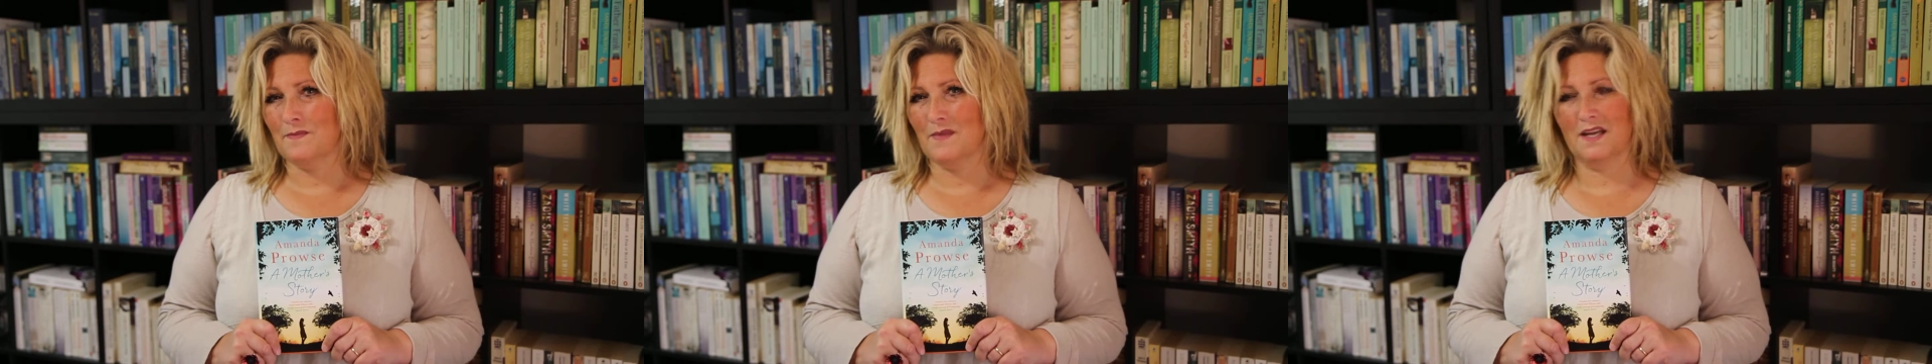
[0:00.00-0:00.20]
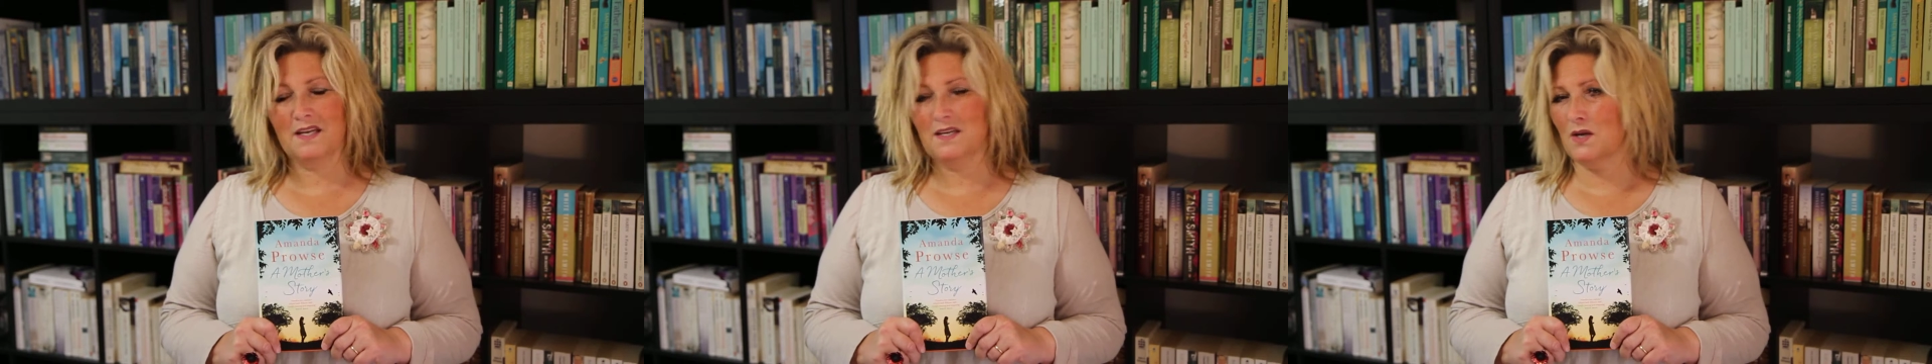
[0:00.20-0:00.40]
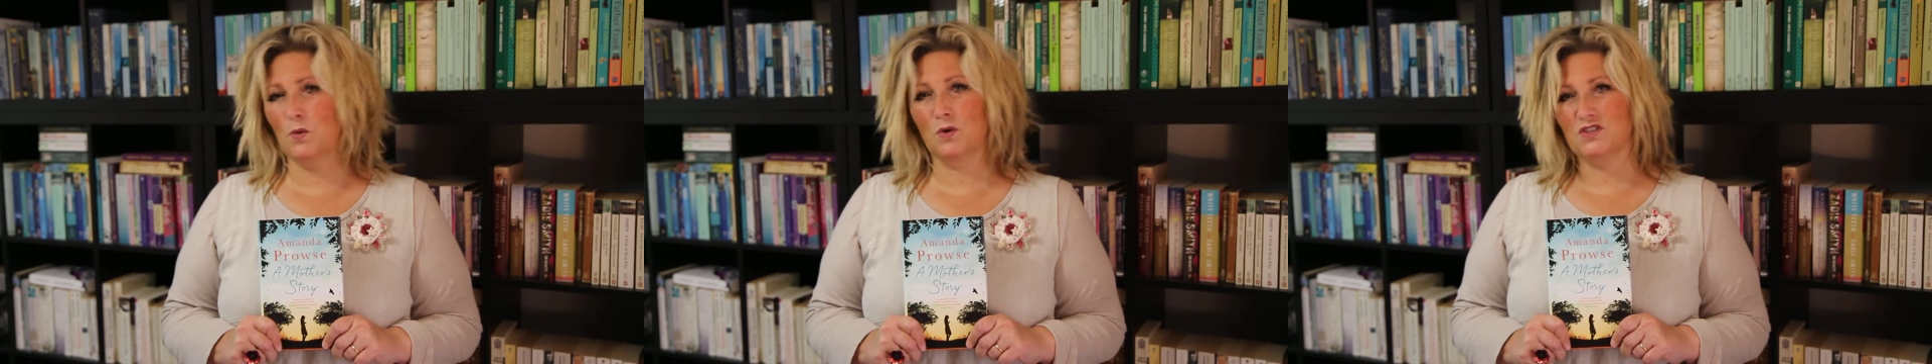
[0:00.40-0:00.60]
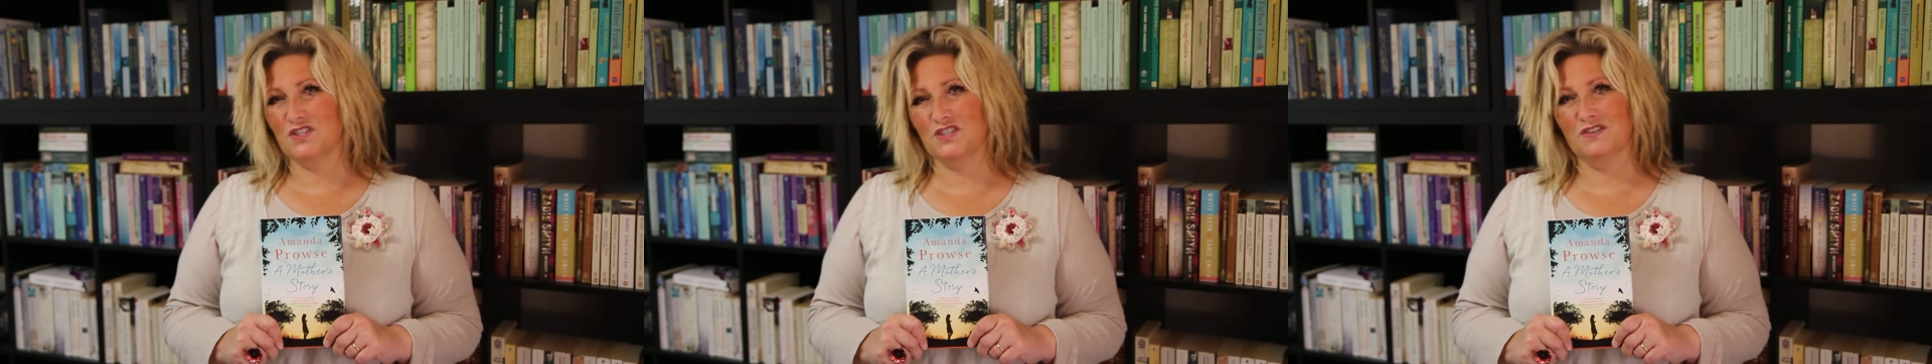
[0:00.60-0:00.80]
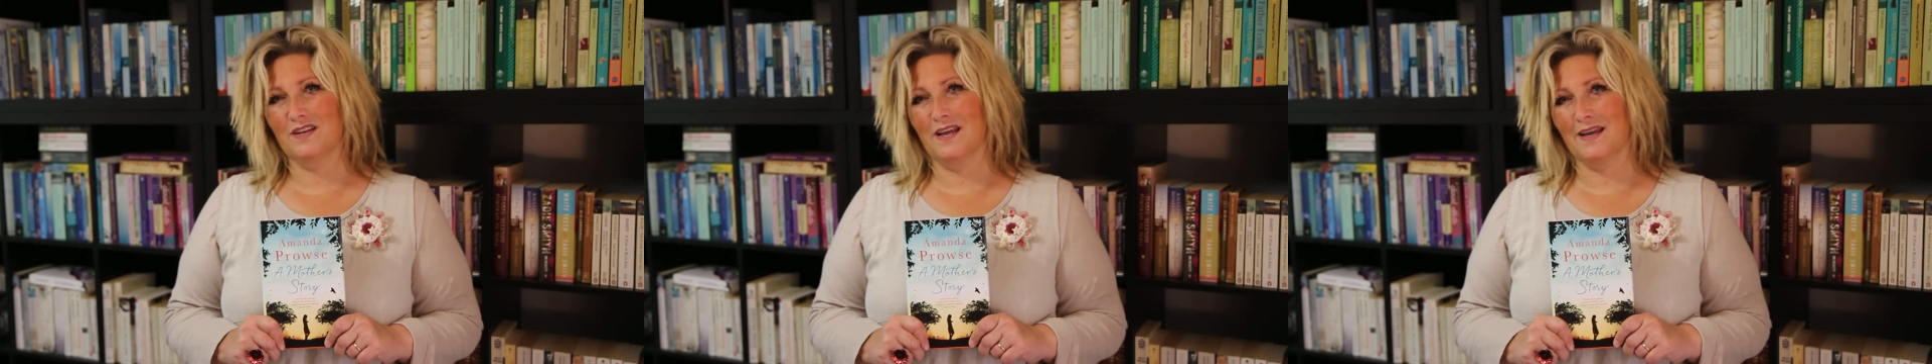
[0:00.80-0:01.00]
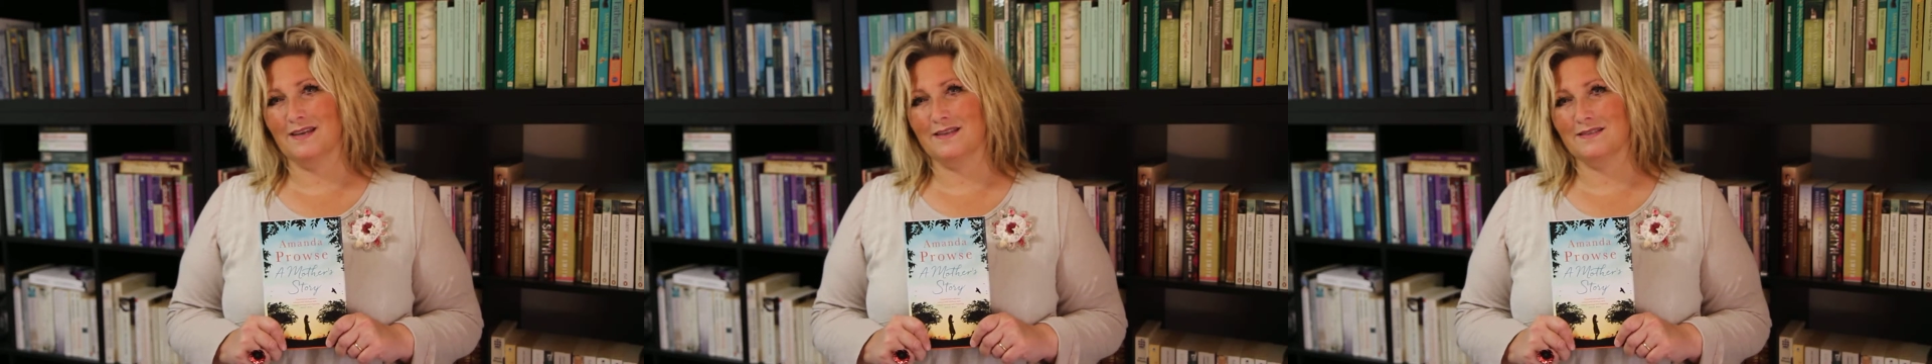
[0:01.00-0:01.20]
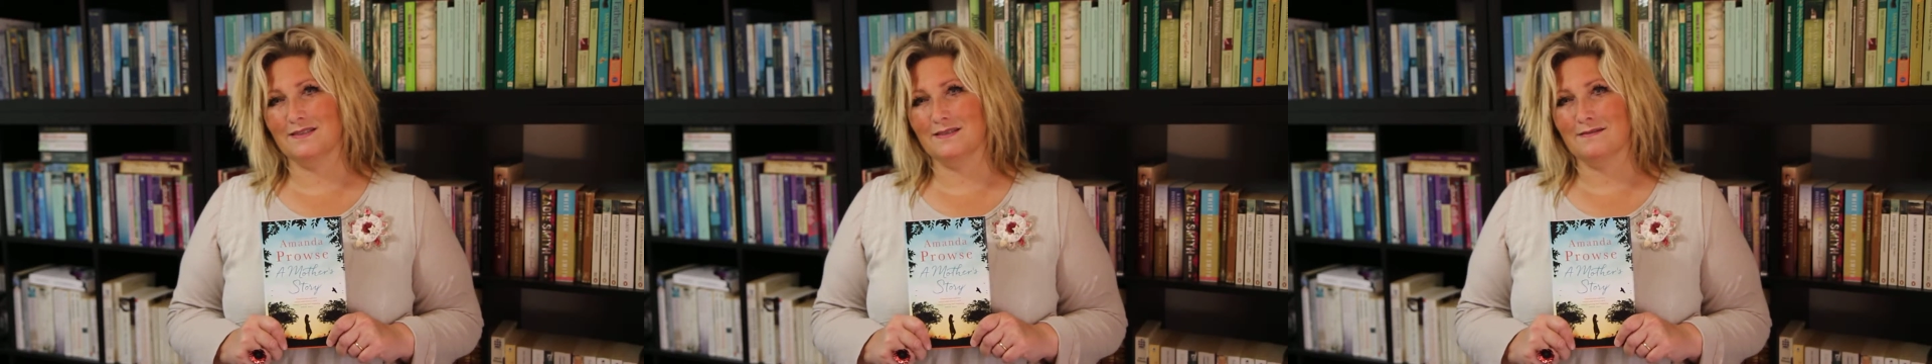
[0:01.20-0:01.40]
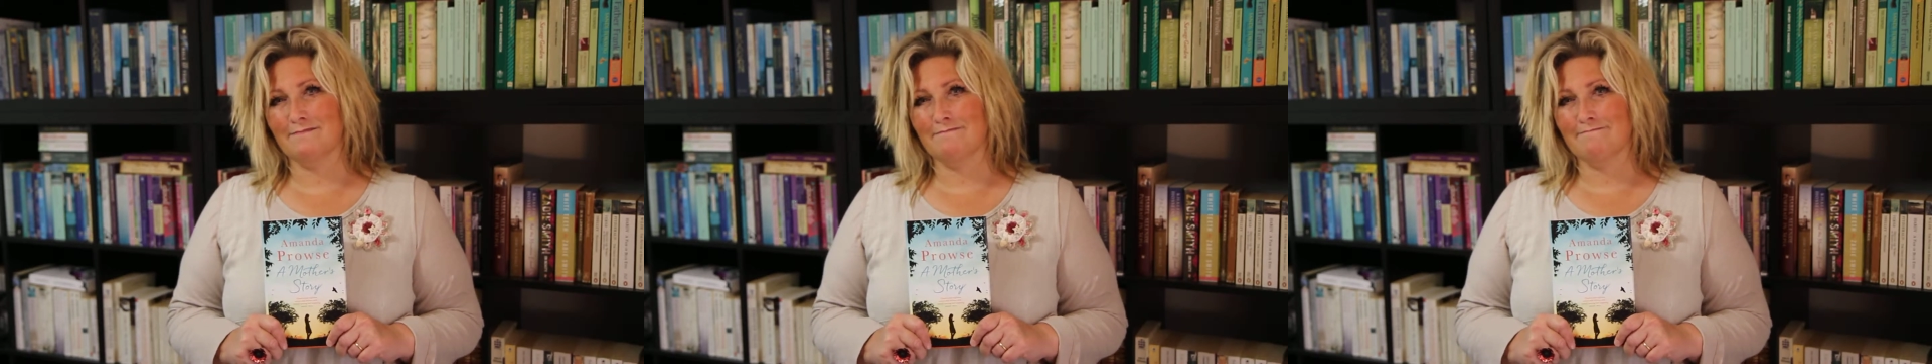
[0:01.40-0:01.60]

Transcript: I didn't know what to do next.